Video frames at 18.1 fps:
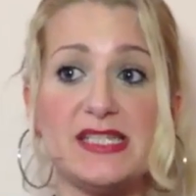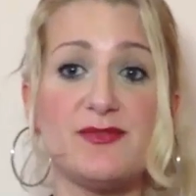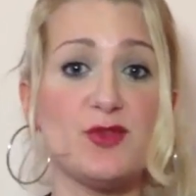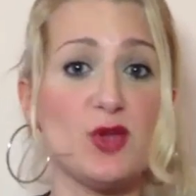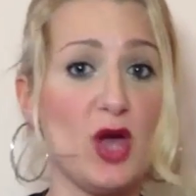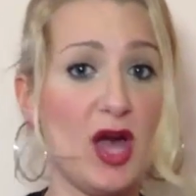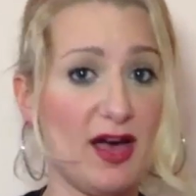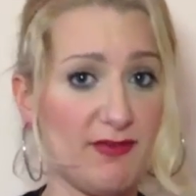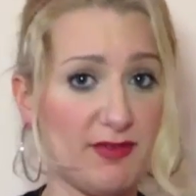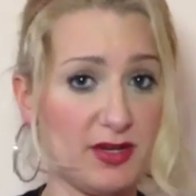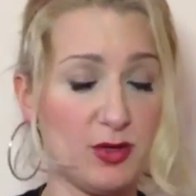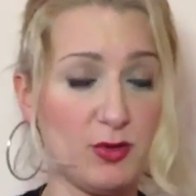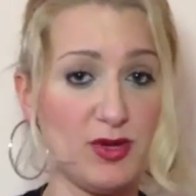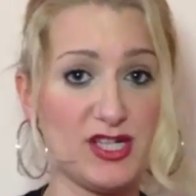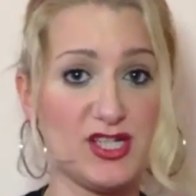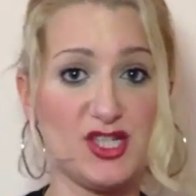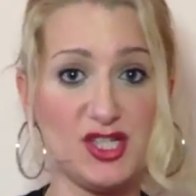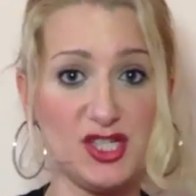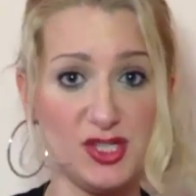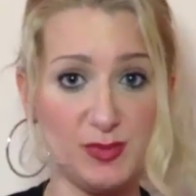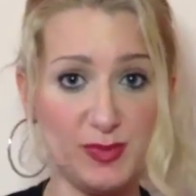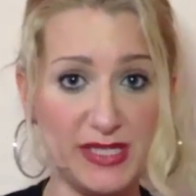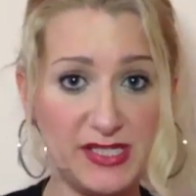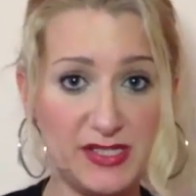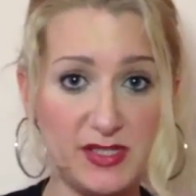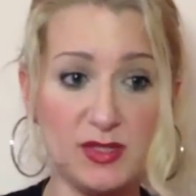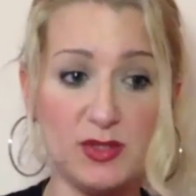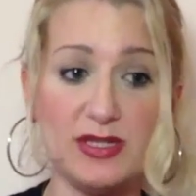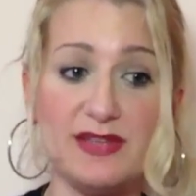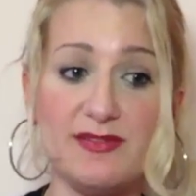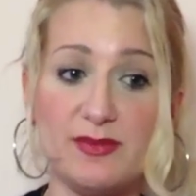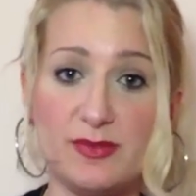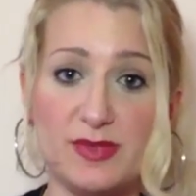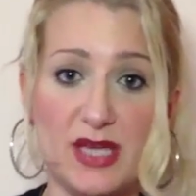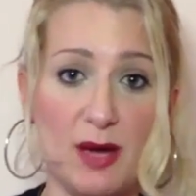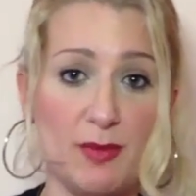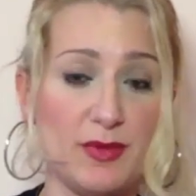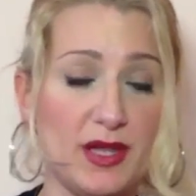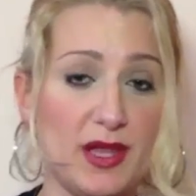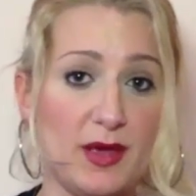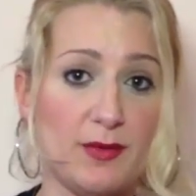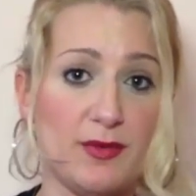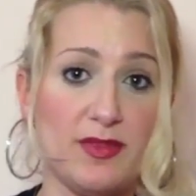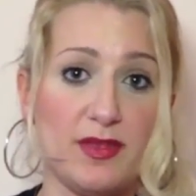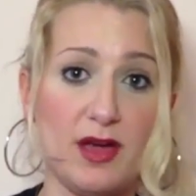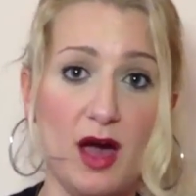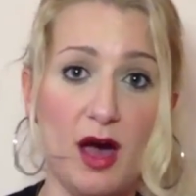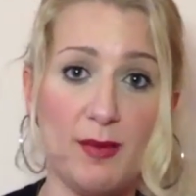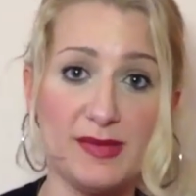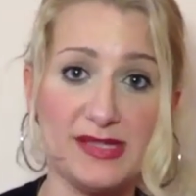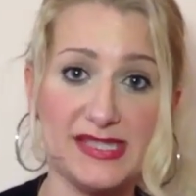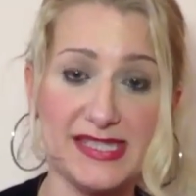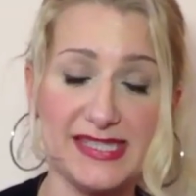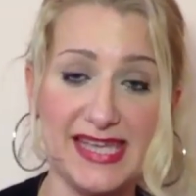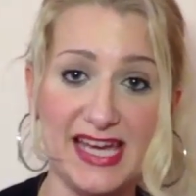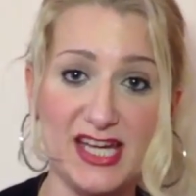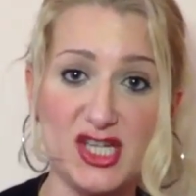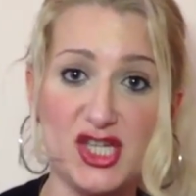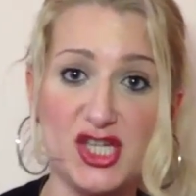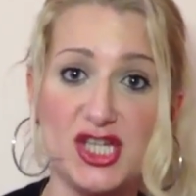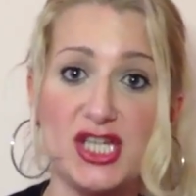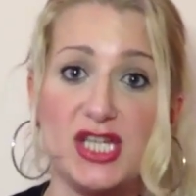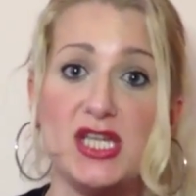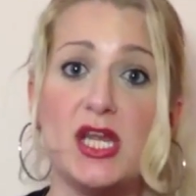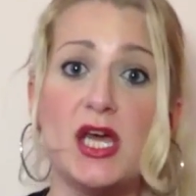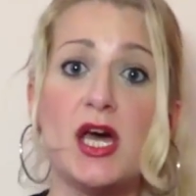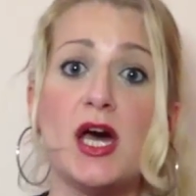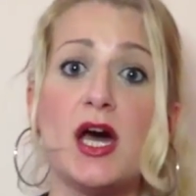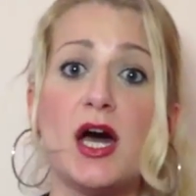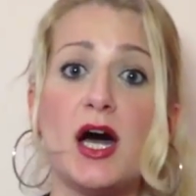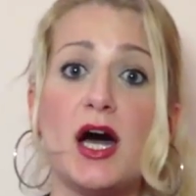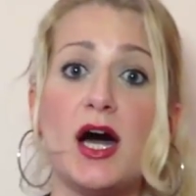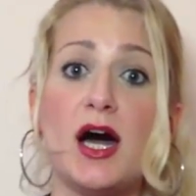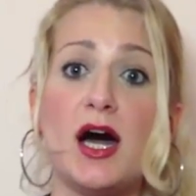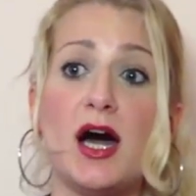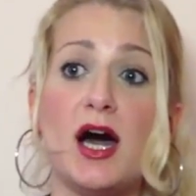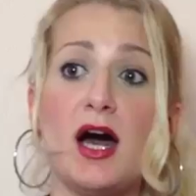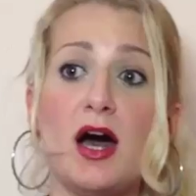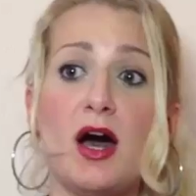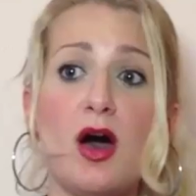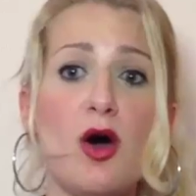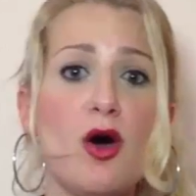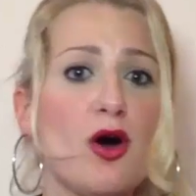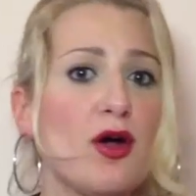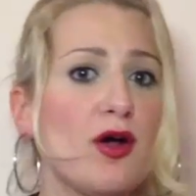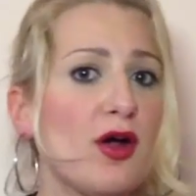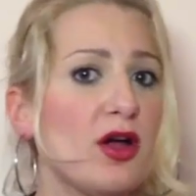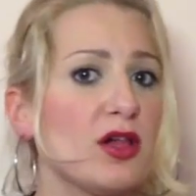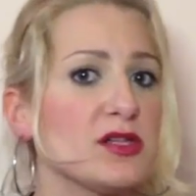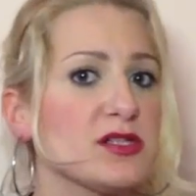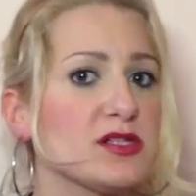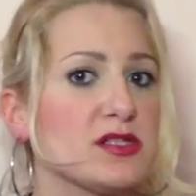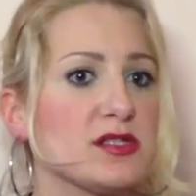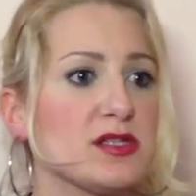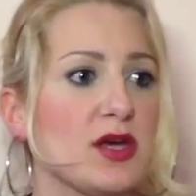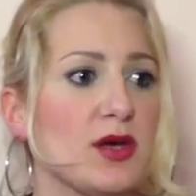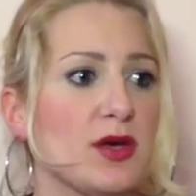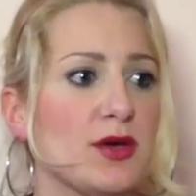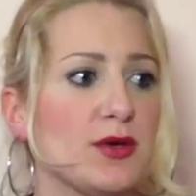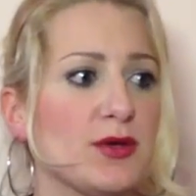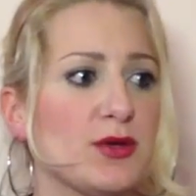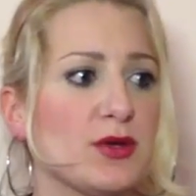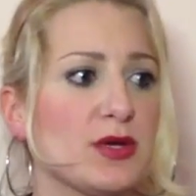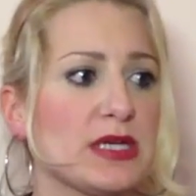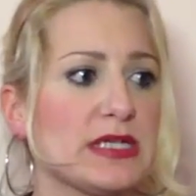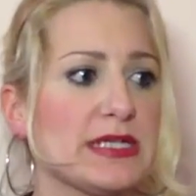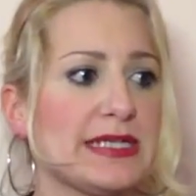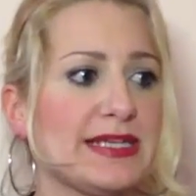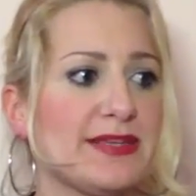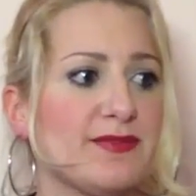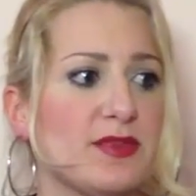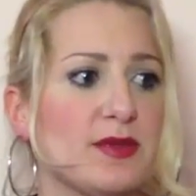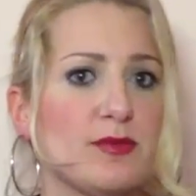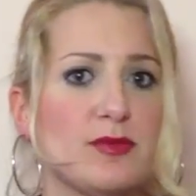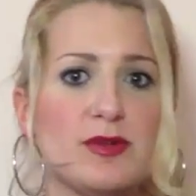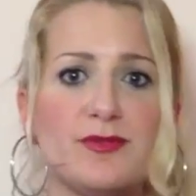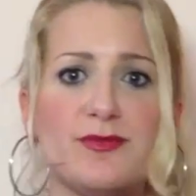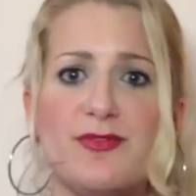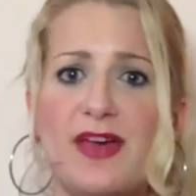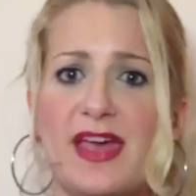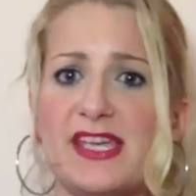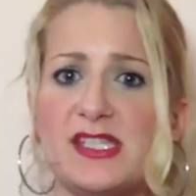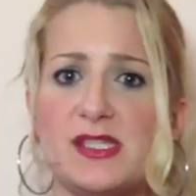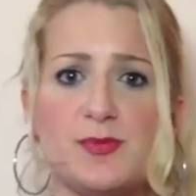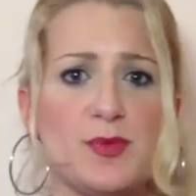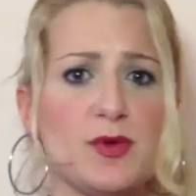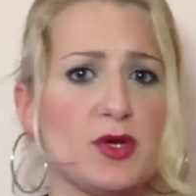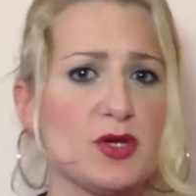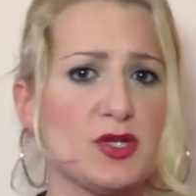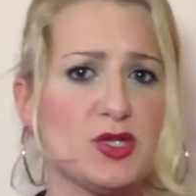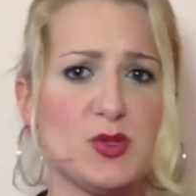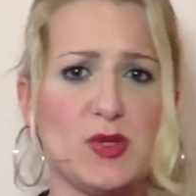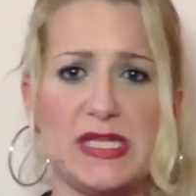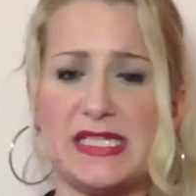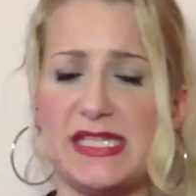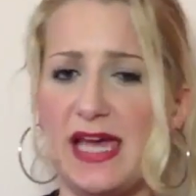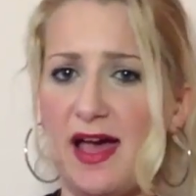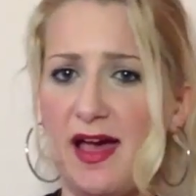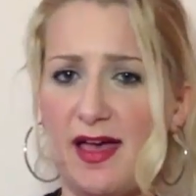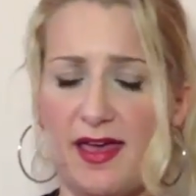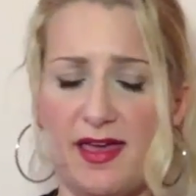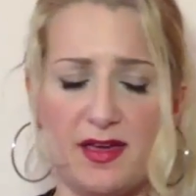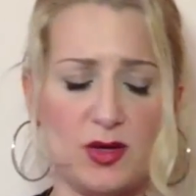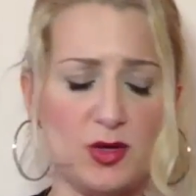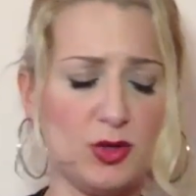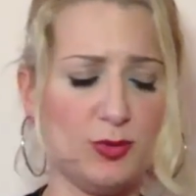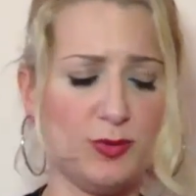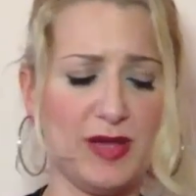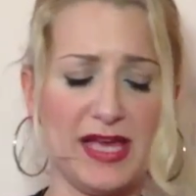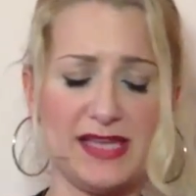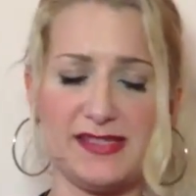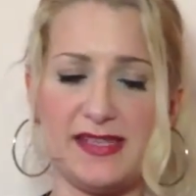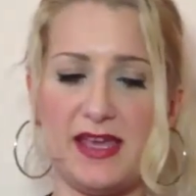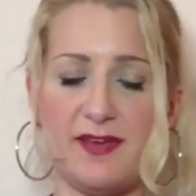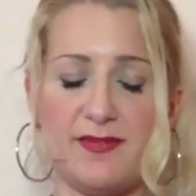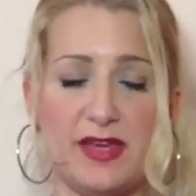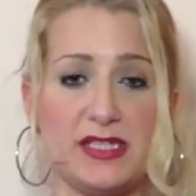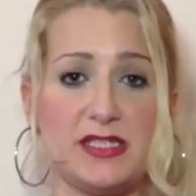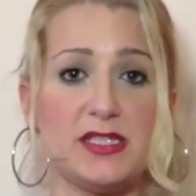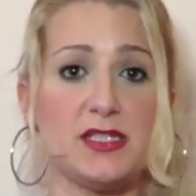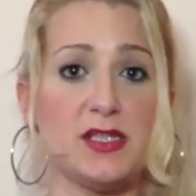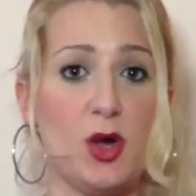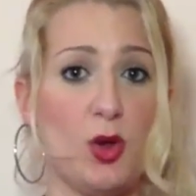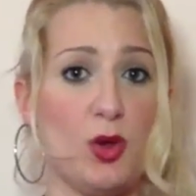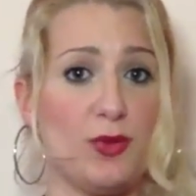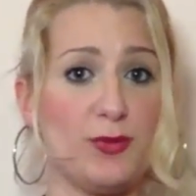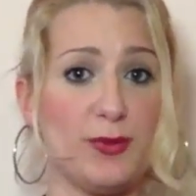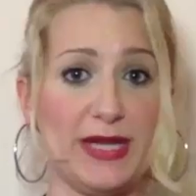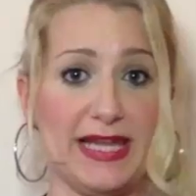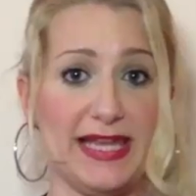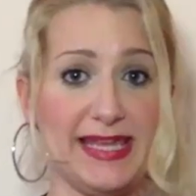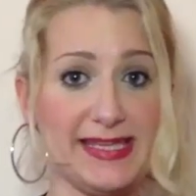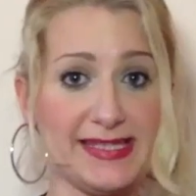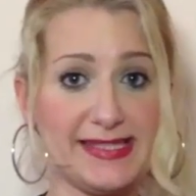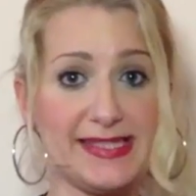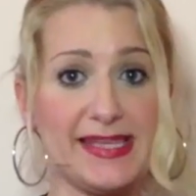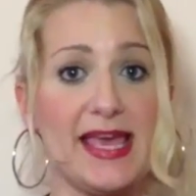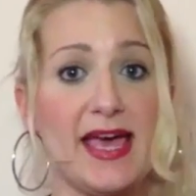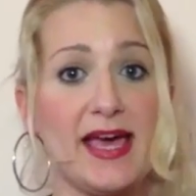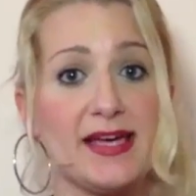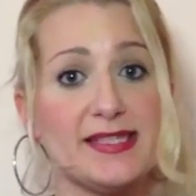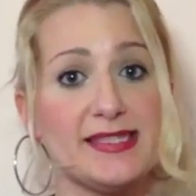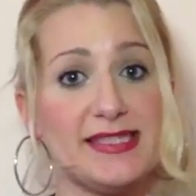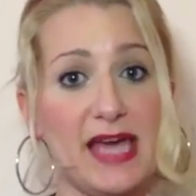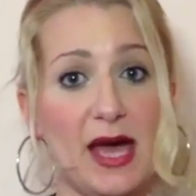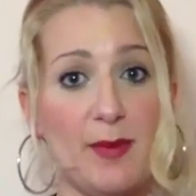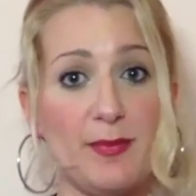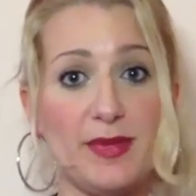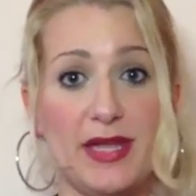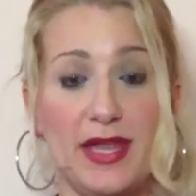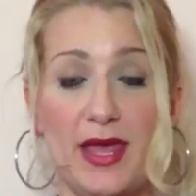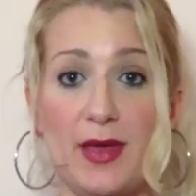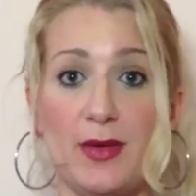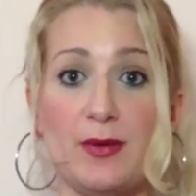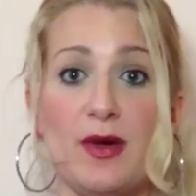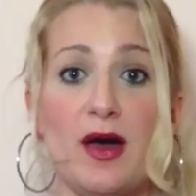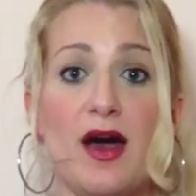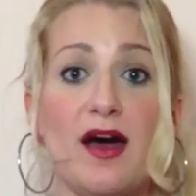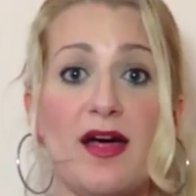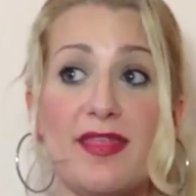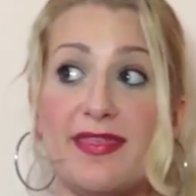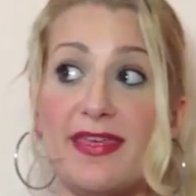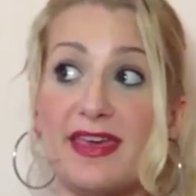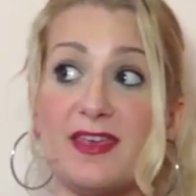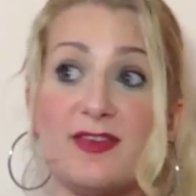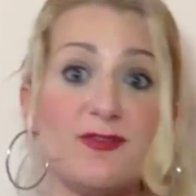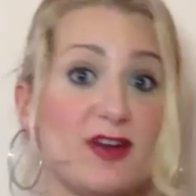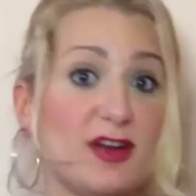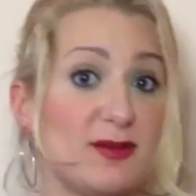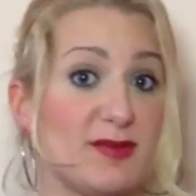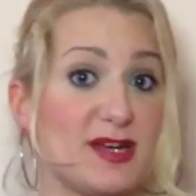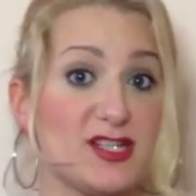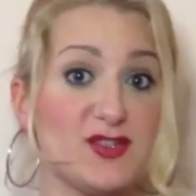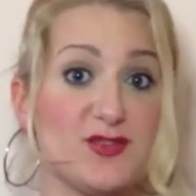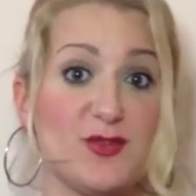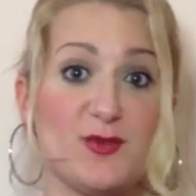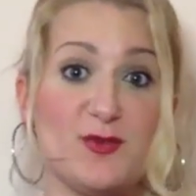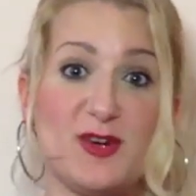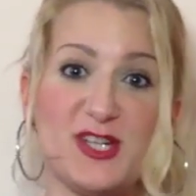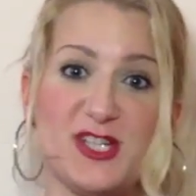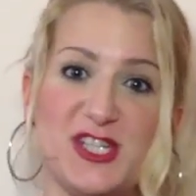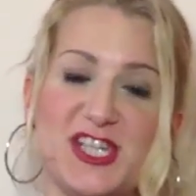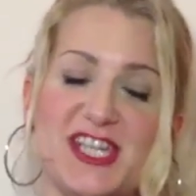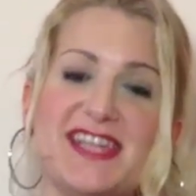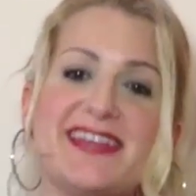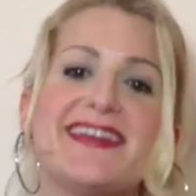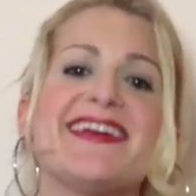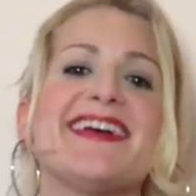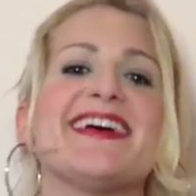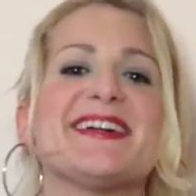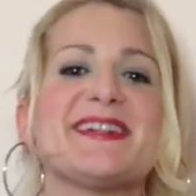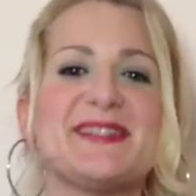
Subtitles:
If you have any questions, please do leave them down below in the comments section. Or also you can leave them on Facebook, Twitter and Google+. I have added all 3 links down below. Thank you very much for watching.